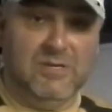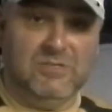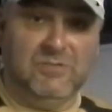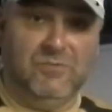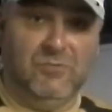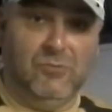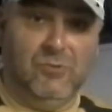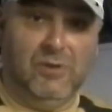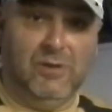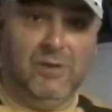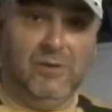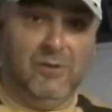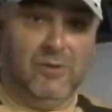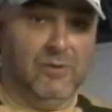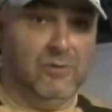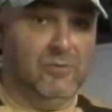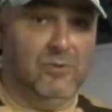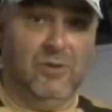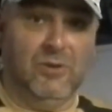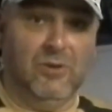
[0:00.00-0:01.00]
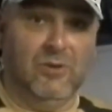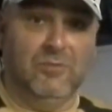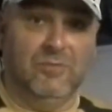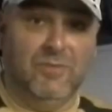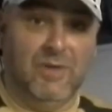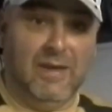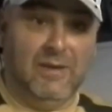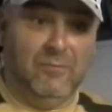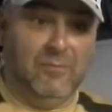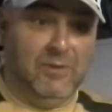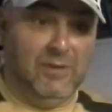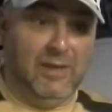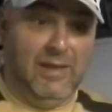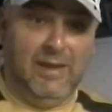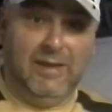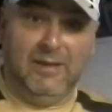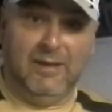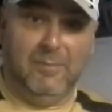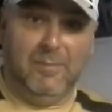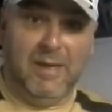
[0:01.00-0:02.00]
for it, or you can go find one laying
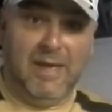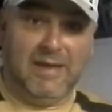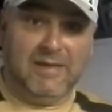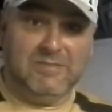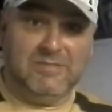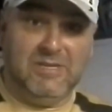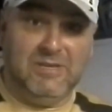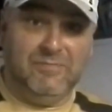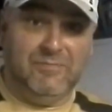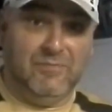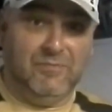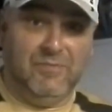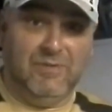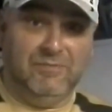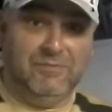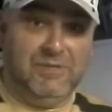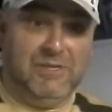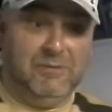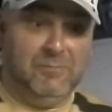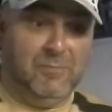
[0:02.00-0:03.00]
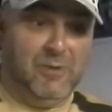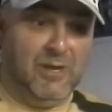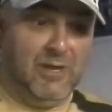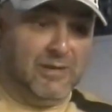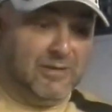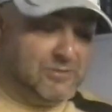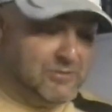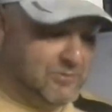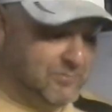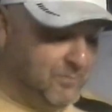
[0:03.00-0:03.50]
in the back seat for $15.